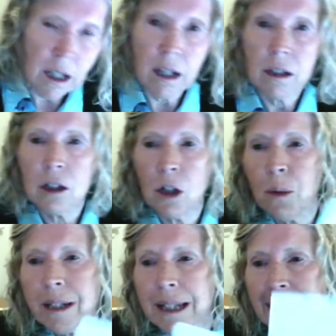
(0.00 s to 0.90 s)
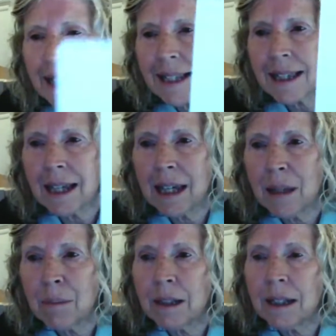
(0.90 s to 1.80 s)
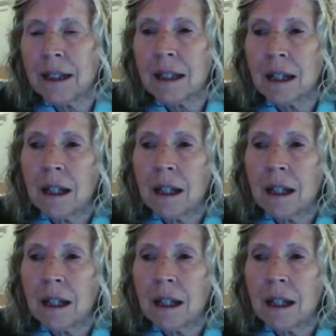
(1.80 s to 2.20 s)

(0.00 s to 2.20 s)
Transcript: a lowercase a, please,